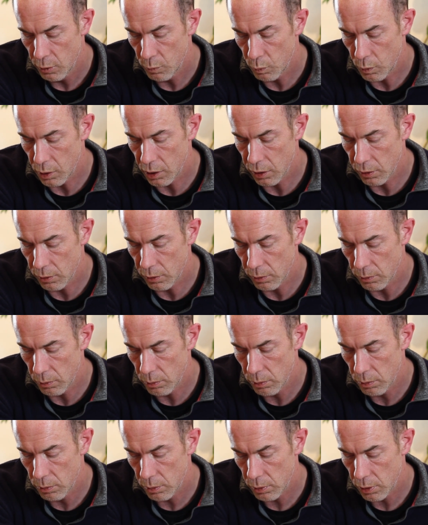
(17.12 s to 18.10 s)
one
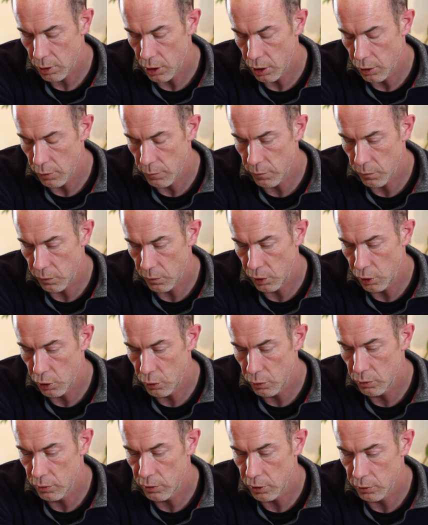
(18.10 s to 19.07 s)
kind of
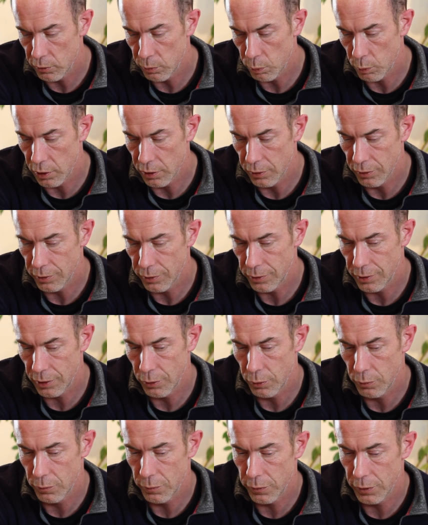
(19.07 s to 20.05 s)
loses
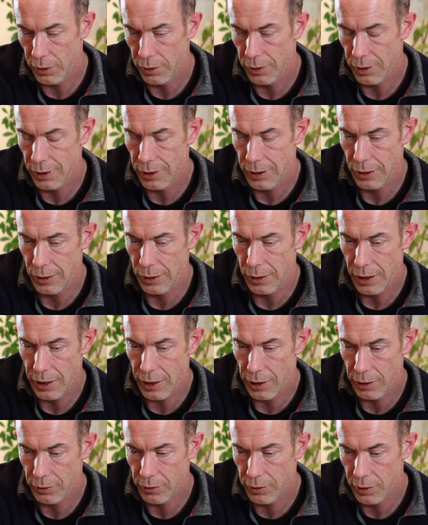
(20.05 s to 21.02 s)
oneself in the
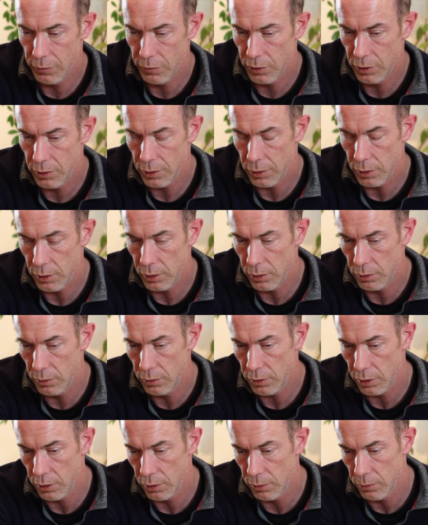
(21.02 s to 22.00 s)
activity
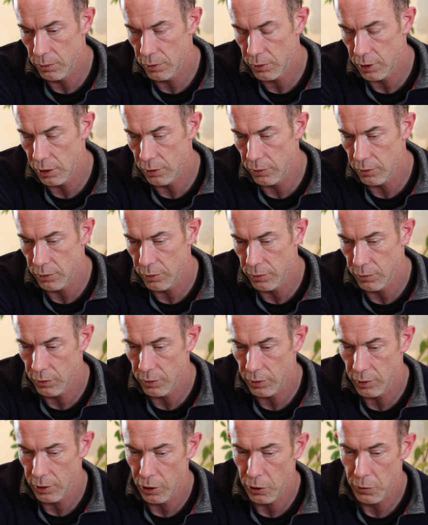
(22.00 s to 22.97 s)
so sense of
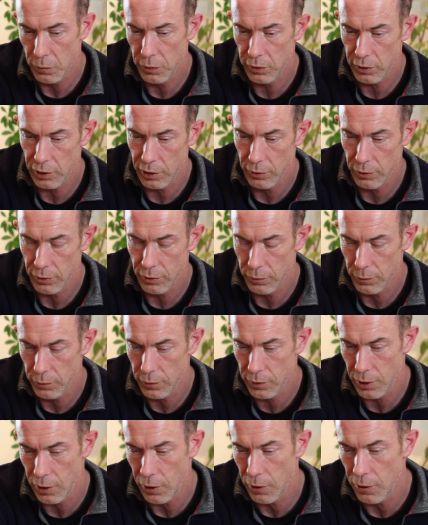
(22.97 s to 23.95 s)
self sense of
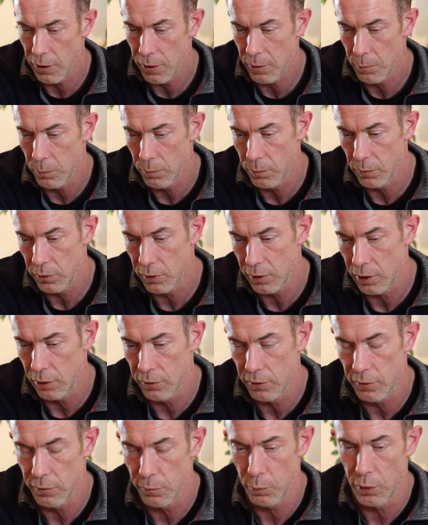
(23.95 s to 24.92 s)
time
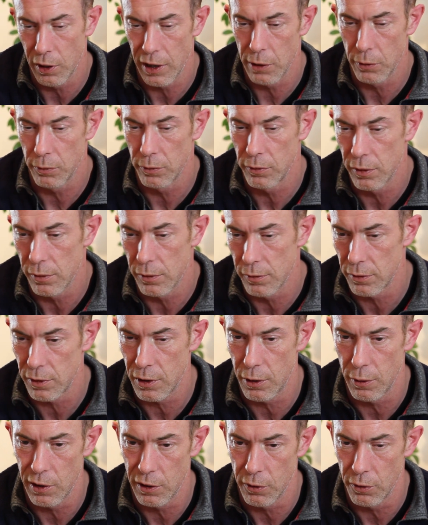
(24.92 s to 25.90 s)
sense of what else is
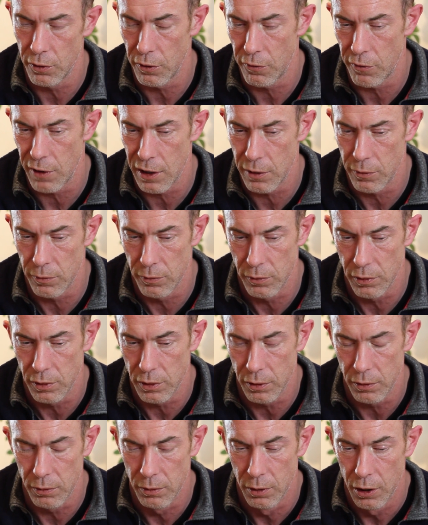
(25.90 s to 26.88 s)
going on around
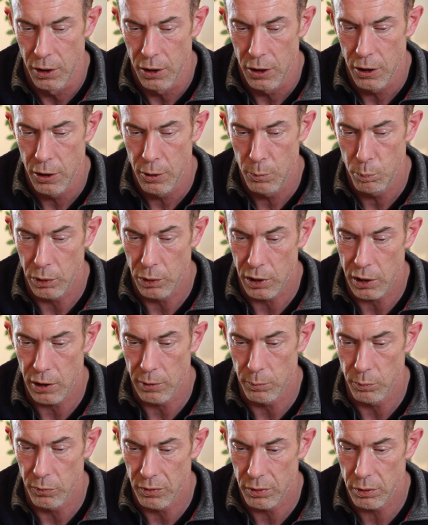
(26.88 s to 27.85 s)
you
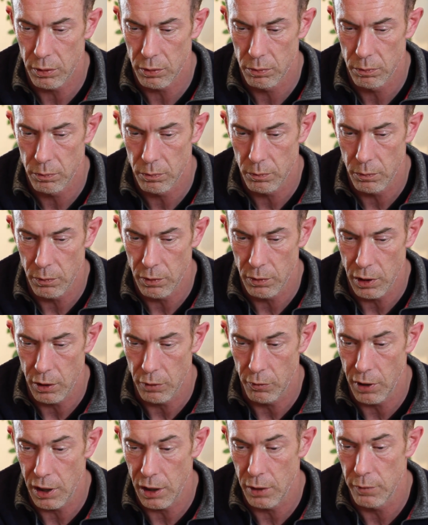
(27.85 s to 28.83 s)
becomes
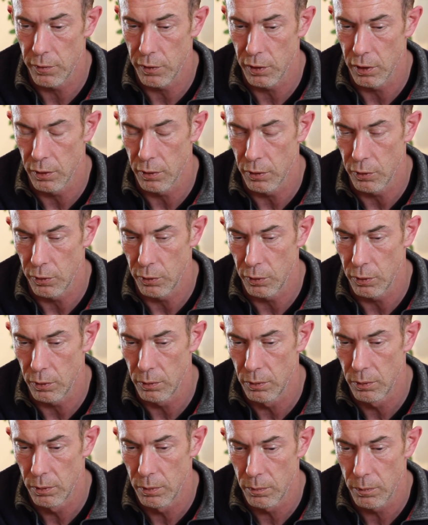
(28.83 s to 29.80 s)
irrelevant or
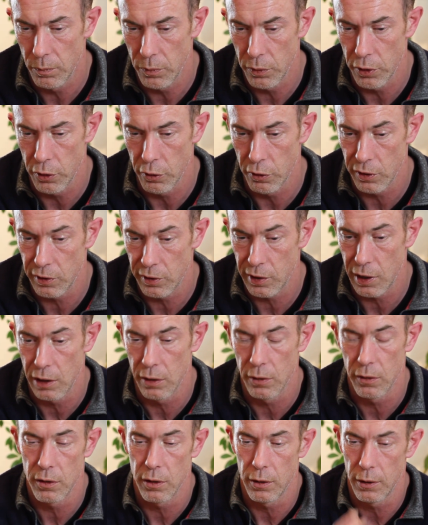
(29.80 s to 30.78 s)
your
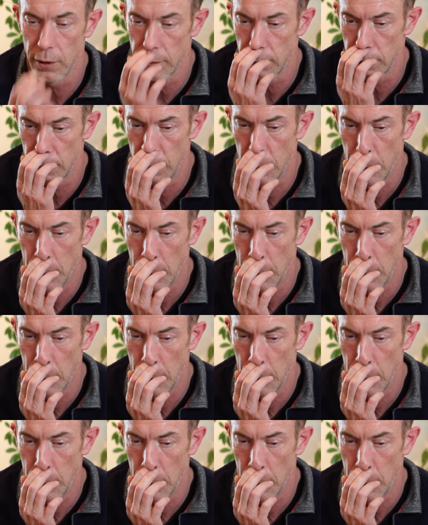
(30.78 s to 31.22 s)
attention is